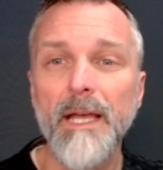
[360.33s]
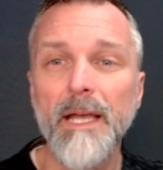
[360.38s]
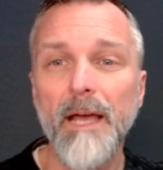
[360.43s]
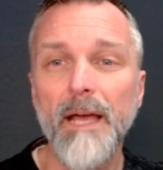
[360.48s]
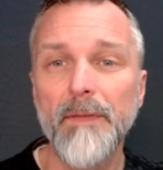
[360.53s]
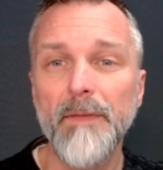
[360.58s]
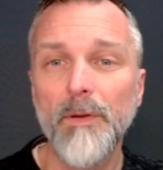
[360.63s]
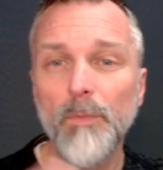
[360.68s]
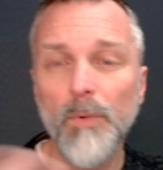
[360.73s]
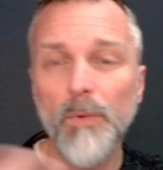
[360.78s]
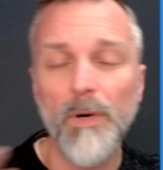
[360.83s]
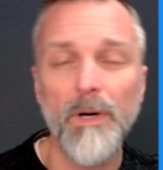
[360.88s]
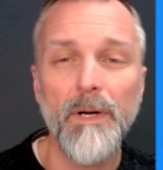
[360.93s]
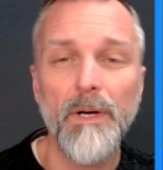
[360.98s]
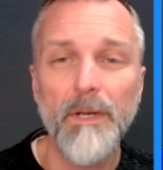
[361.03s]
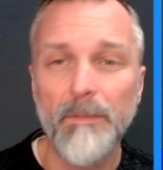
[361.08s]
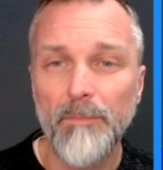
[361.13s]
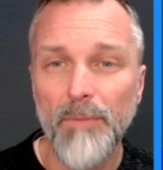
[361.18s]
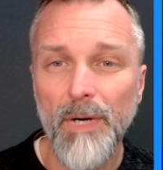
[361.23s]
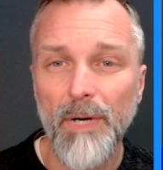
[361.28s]
and then
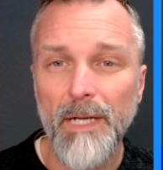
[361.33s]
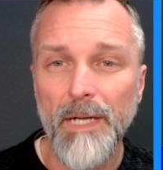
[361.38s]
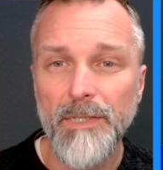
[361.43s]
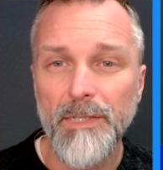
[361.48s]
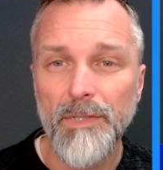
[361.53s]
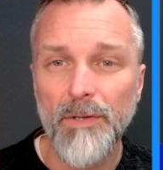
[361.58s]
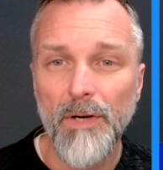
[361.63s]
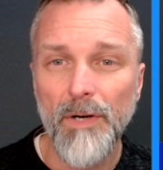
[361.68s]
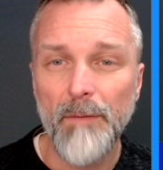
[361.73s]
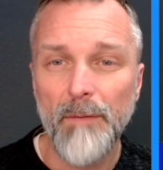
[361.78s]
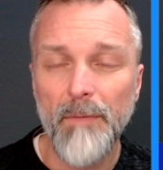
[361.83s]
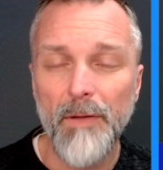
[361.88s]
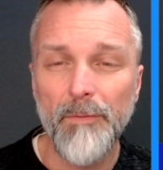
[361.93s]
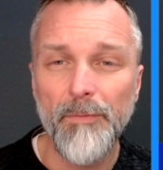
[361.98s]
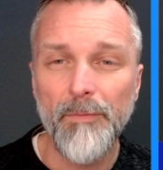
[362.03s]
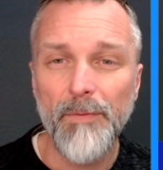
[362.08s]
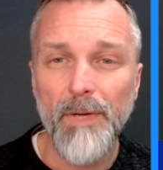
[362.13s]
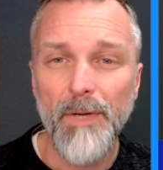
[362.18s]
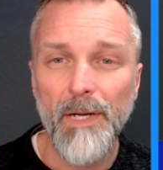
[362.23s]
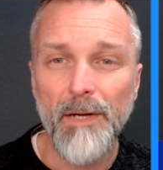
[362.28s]
work, brainstorm, and
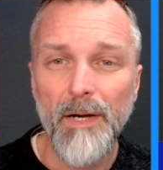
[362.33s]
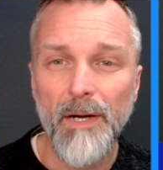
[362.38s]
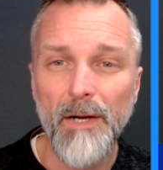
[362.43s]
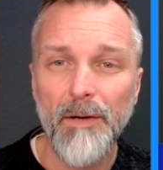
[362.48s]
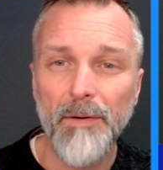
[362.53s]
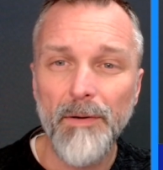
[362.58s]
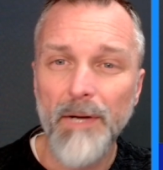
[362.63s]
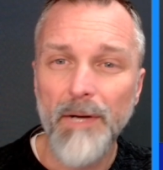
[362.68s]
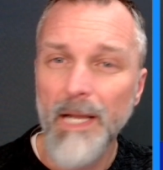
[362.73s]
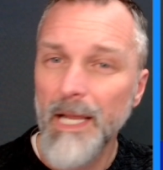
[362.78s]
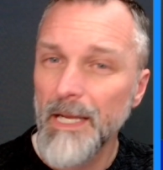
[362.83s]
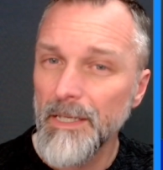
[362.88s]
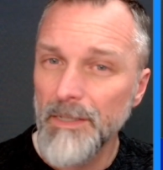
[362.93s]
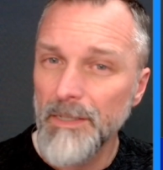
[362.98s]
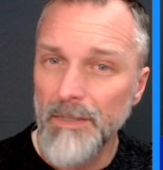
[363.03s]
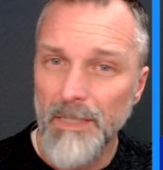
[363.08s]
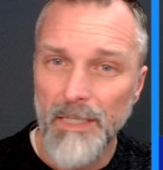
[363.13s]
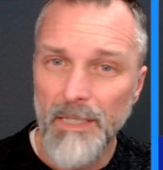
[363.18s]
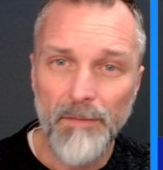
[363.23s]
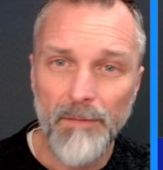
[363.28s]
figure out, hey, do
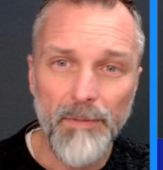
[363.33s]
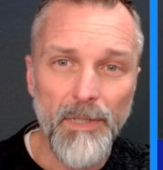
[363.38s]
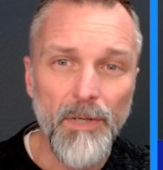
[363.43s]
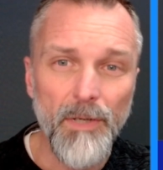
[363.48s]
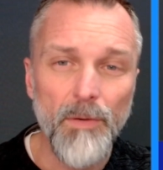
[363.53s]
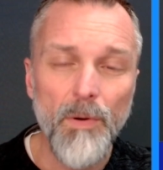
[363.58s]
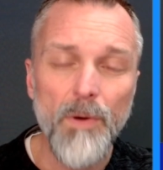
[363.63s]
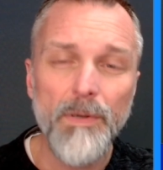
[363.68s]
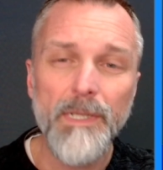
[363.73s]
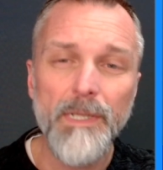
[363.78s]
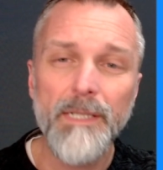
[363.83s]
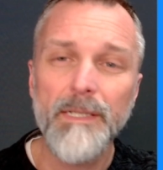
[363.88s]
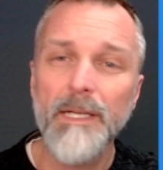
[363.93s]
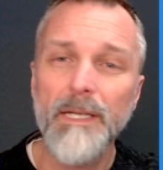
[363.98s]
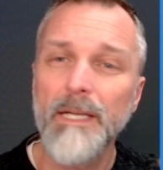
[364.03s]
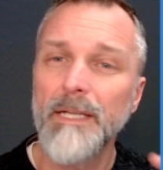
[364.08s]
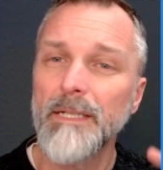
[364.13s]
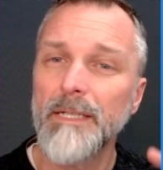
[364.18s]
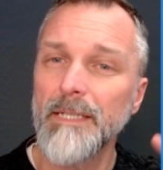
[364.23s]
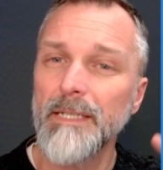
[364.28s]
you need to requote it?
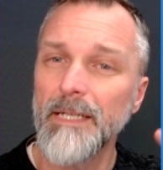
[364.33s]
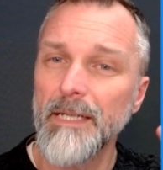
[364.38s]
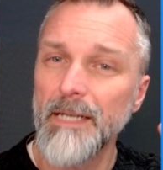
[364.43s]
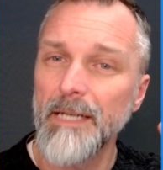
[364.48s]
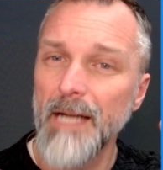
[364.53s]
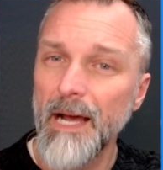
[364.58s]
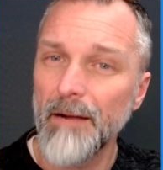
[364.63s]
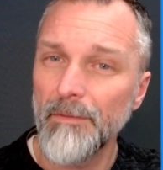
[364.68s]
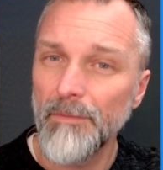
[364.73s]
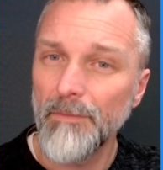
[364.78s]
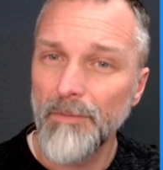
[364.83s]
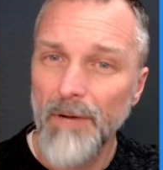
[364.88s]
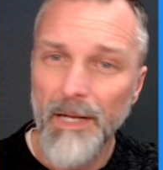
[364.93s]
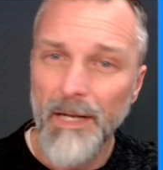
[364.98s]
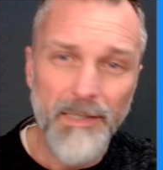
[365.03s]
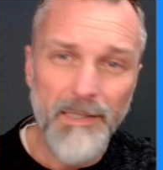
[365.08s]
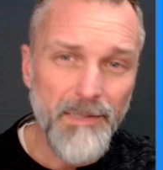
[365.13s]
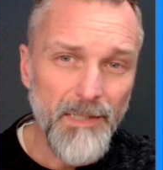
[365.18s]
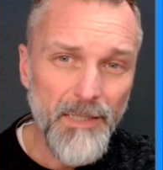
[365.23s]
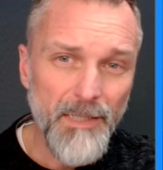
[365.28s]
Did it not
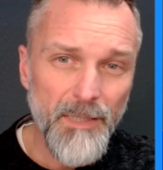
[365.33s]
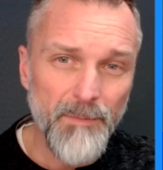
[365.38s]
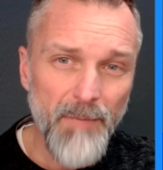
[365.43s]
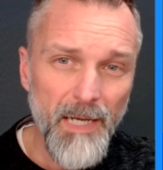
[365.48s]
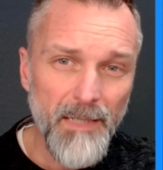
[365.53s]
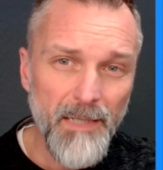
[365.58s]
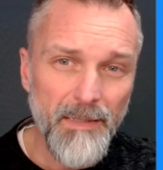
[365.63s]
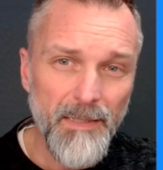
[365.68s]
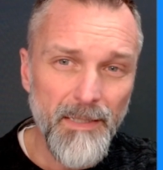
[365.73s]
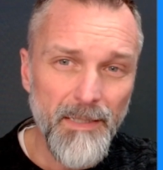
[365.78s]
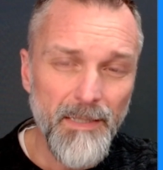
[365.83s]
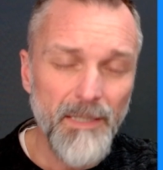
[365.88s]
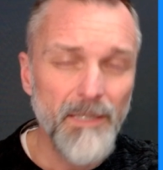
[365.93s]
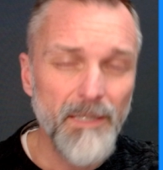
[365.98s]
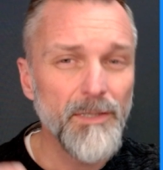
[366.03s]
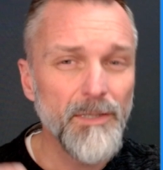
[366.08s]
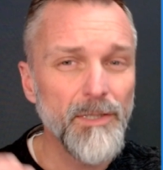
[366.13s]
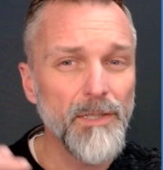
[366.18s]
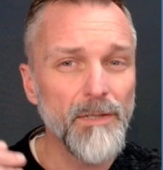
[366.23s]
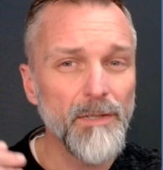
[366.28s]
run as expected?
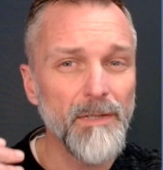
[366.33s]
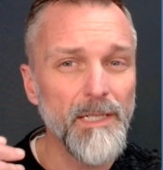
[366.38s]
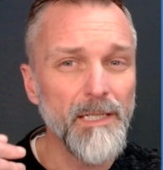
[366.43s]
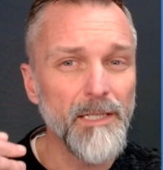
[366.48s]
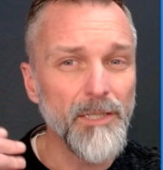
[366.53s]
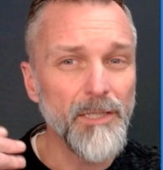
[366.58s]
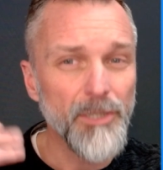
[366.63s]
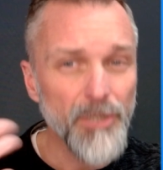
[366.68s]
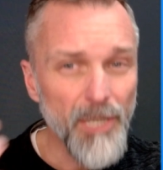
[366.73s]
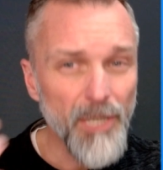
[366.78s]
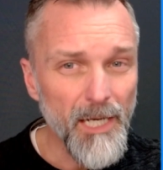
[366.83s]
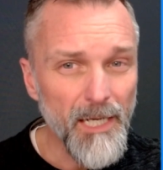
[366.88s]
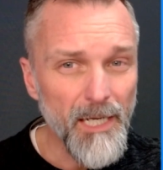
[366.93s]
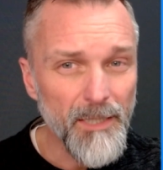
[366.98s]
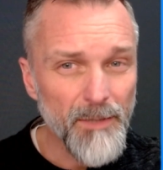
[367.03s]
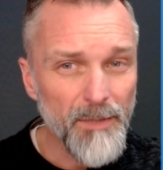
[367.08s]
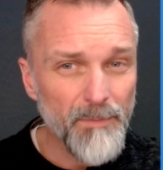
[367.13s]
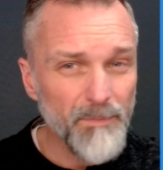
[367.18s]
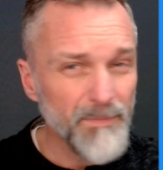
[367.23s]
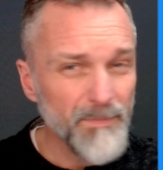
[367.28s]
Do you need to
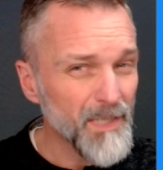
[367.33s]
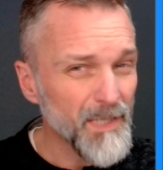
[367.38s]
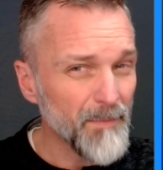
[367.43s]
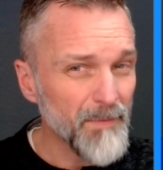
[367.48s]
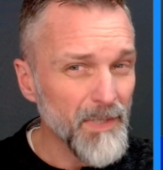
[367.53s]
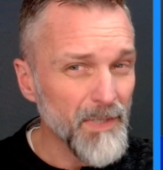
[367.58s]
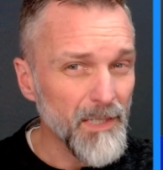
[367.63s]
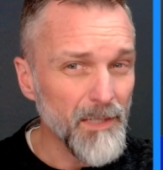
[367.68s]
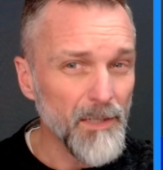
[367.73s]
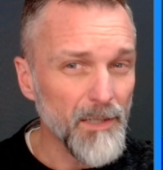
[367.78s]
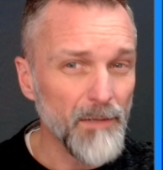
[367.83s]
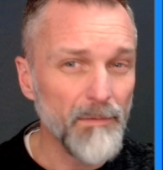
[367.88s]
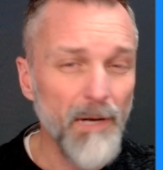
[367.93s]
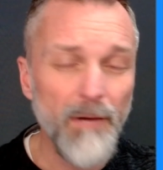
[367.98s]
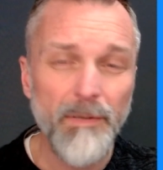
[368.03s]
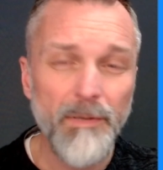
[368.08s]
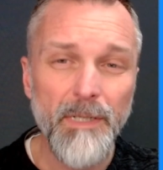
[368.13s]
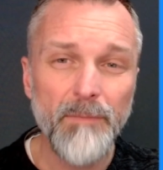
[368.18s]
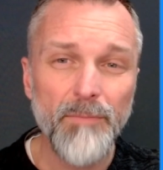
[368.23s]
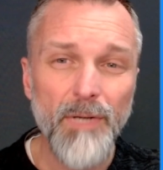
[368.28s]
change something in your
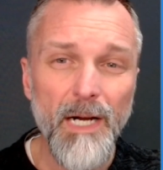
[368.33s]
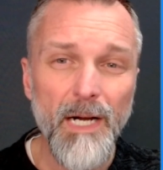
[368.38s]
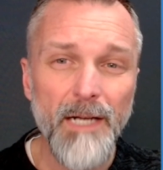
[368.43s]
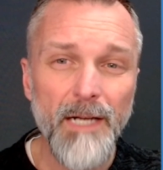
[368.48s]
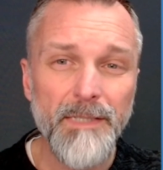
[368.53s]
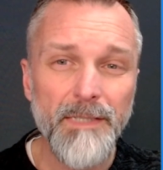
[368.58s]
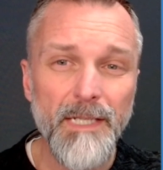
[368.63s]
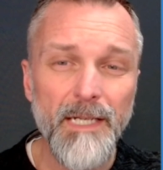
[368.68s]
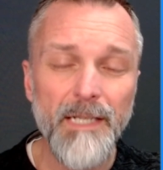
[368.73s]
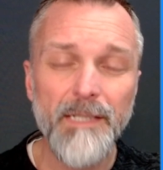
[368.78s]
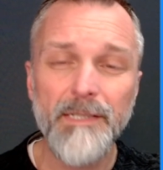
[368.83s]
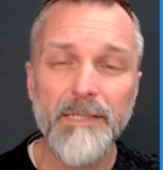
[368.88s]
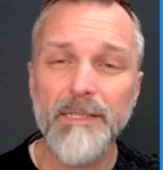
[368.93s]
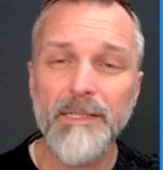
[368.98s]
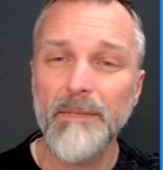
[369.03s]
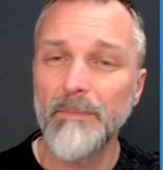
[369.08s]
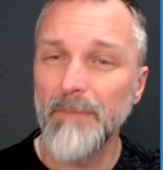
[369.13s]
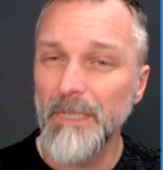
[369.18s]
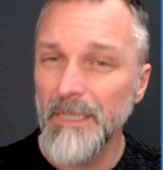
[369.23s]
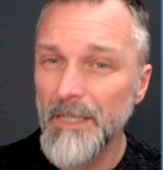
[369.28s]
routing process,
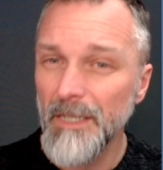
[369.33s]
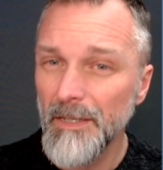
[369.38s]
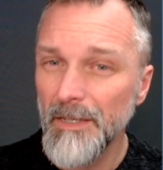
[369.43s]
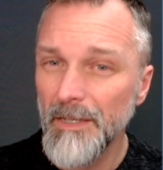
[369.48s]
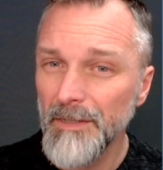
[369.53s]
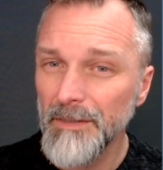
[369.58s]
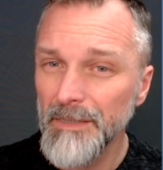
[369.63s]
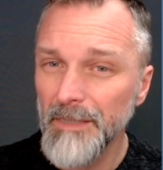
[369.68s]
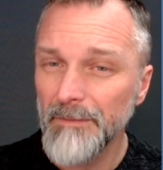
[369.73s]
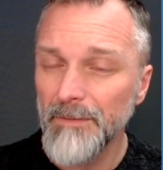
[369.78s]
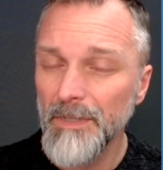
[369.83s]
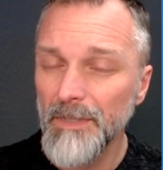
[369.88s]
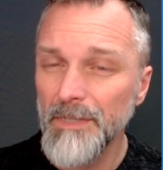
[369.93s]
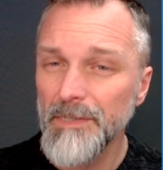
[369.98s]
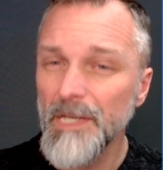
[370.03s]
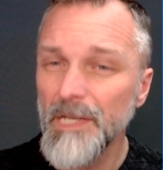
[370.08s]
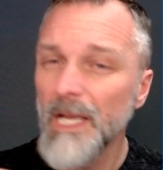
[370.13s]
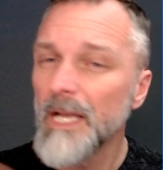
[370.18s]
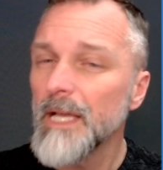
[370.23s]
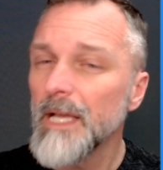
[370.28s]
material difference?